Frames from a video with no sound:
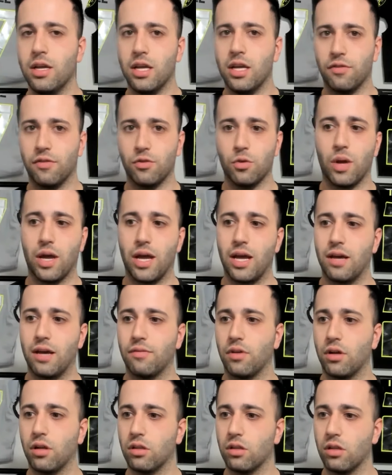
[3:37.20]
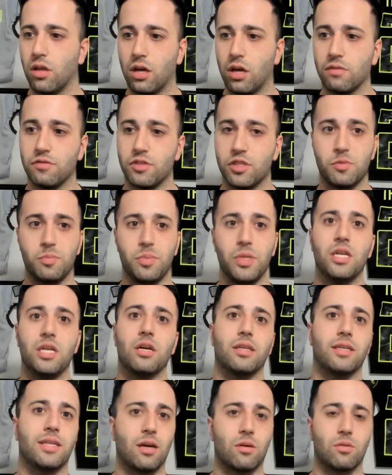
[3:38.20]
If you have a lot of speed
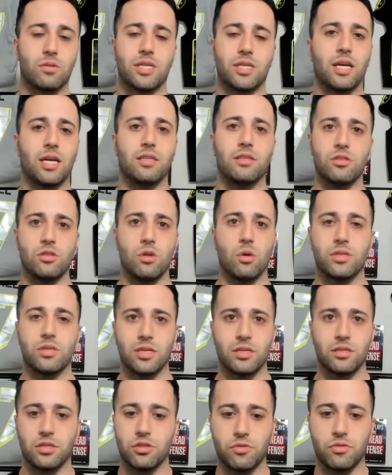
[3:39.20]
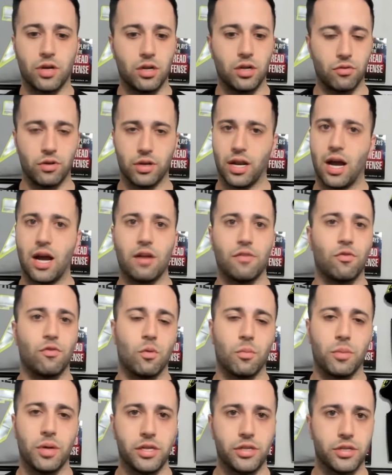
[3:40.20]
on the outside, there's no sense in trying to run I
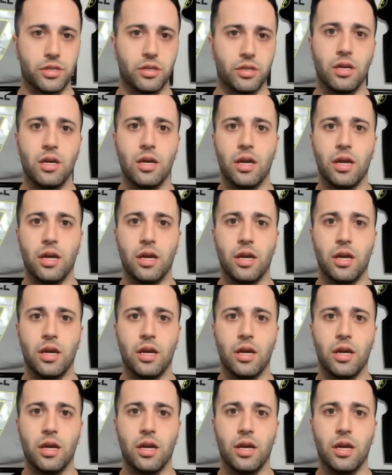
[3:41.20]
formation